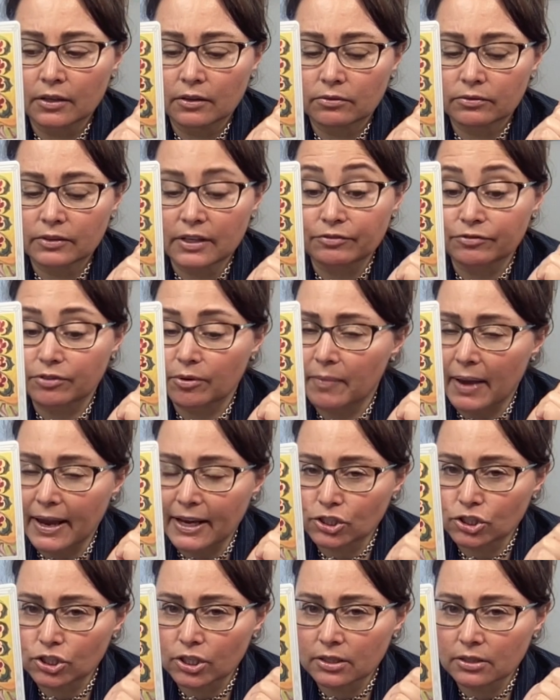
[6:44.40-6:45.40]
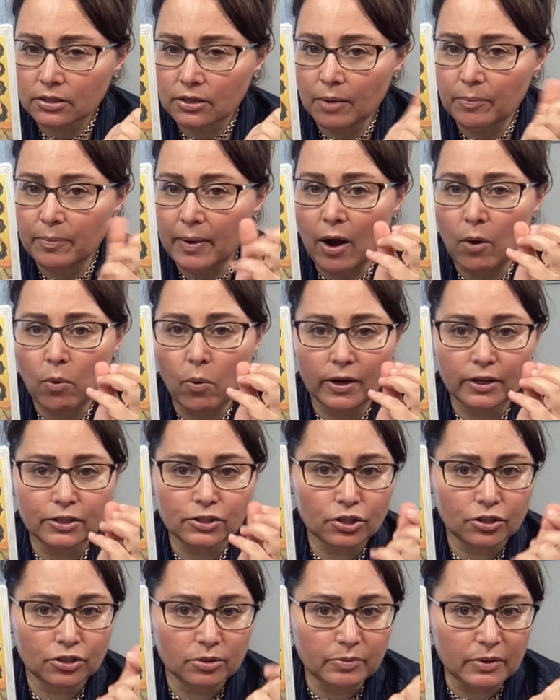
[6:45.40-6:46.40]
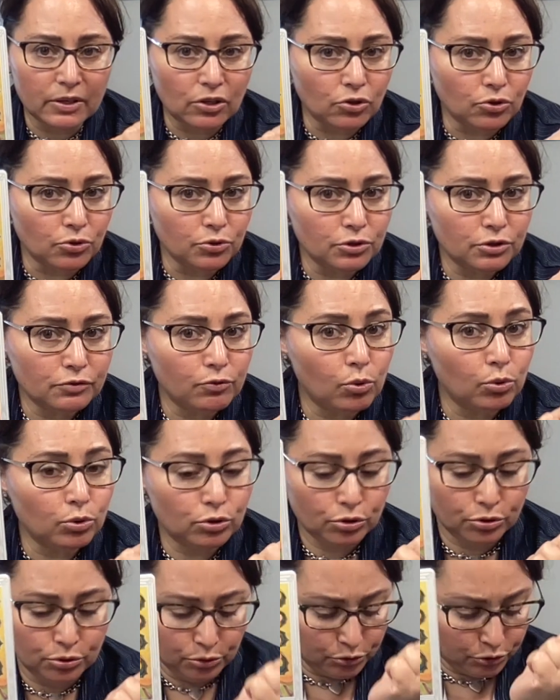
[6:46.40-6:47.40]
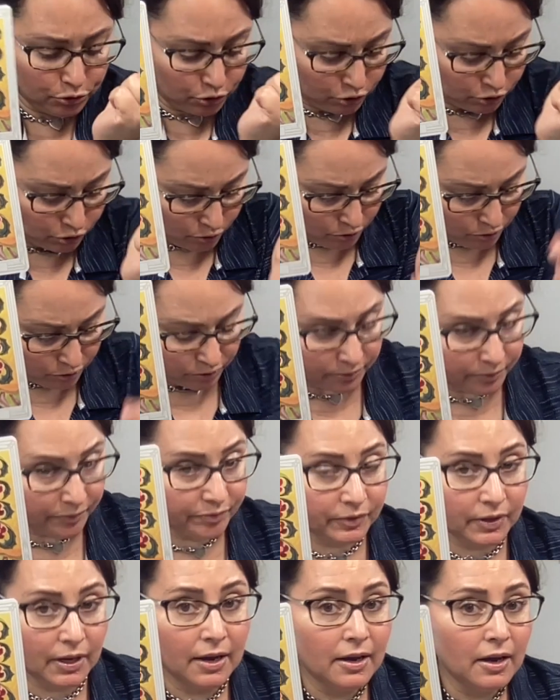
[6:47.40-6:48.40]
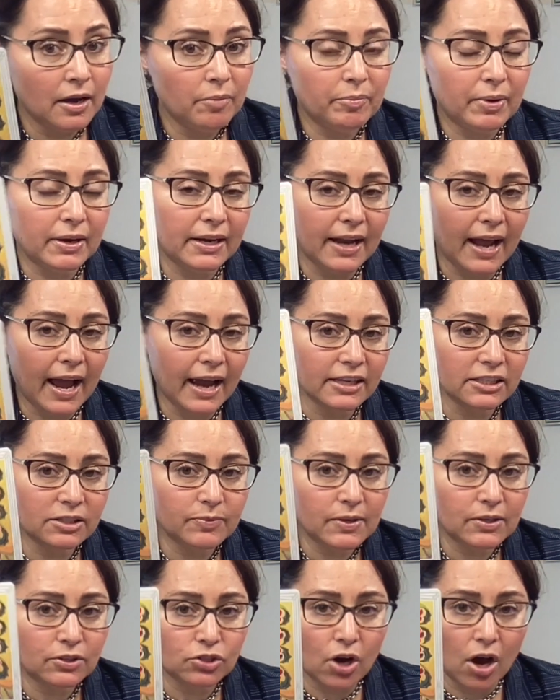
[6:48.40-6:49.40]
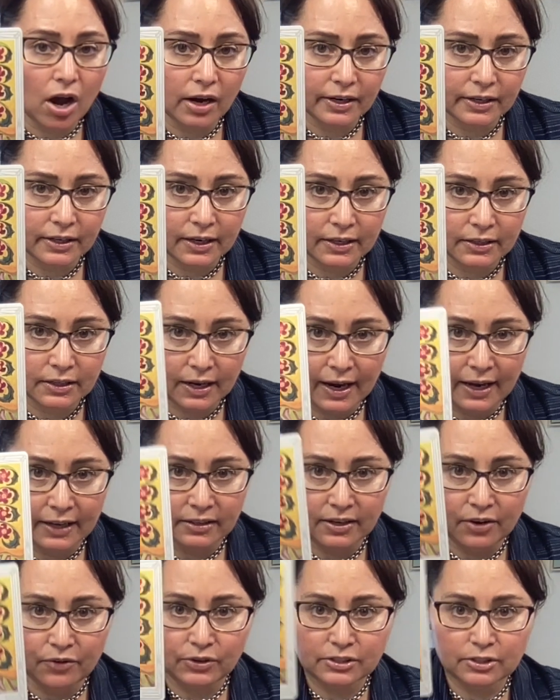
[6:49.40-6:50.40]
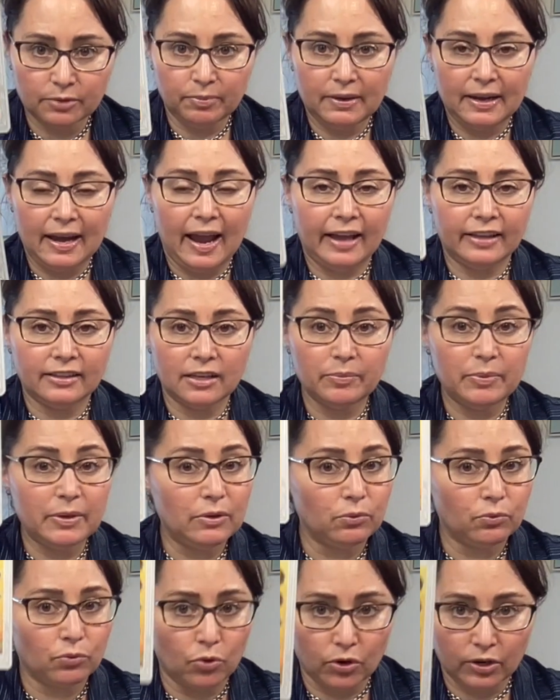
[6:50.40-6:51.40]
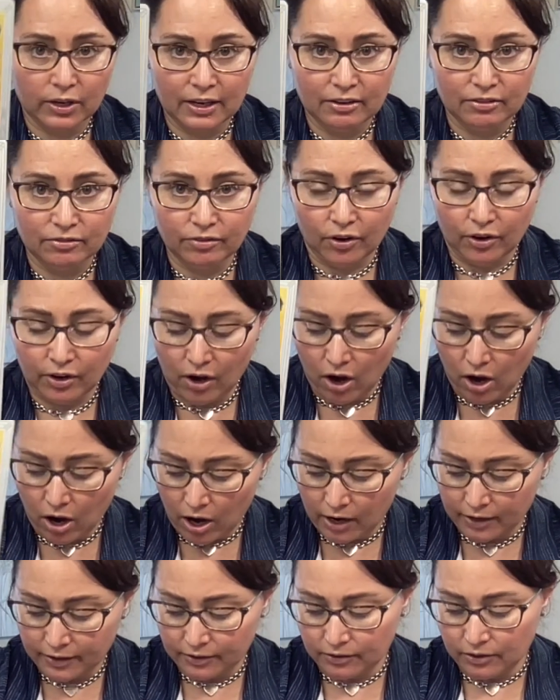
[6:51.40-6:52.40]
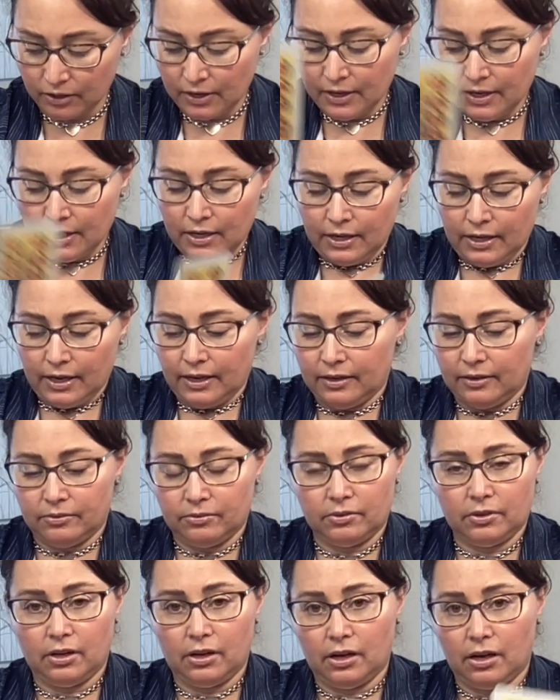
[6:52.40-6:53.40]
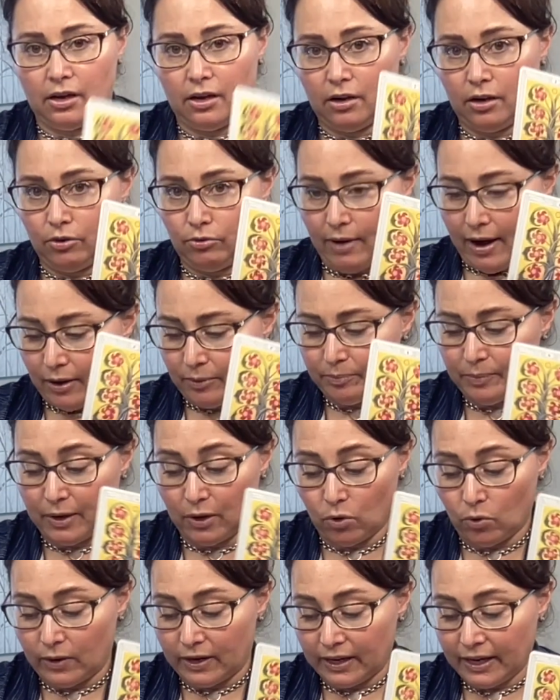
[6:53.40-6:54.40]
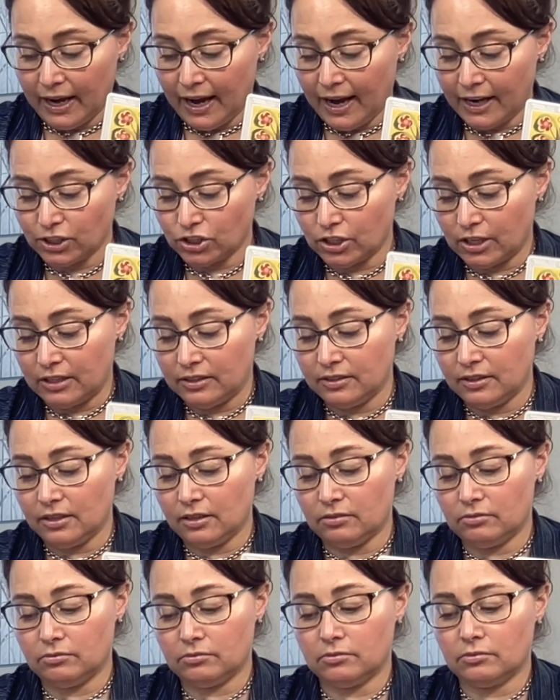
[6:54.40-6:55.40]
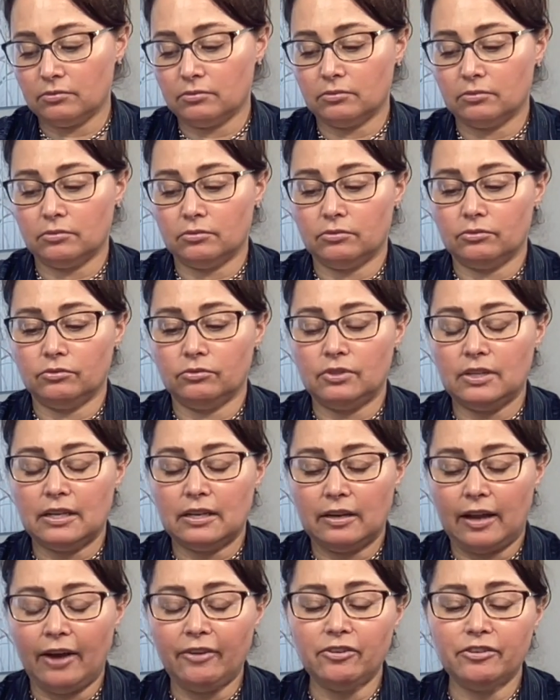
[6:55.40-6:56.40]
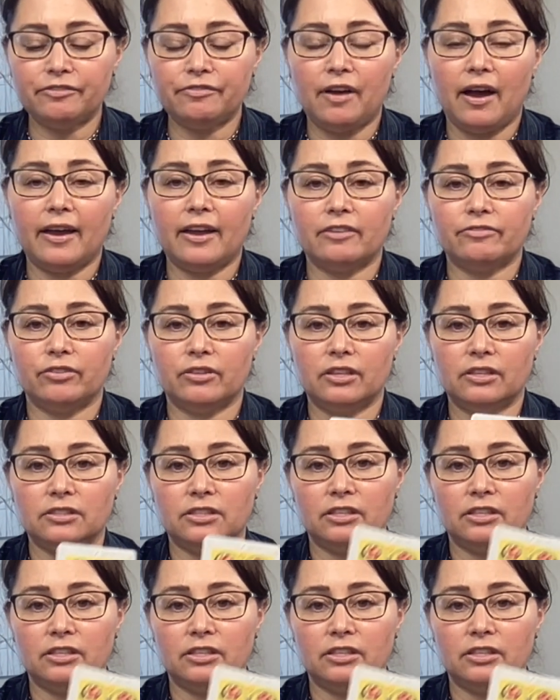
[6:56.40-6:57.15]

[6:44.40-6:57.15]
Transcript: information about what it's going to be used for too soon. But it has been targeted, and there is a plan. They've been working very hard in around Bitcoin Cash. And the clarifier for this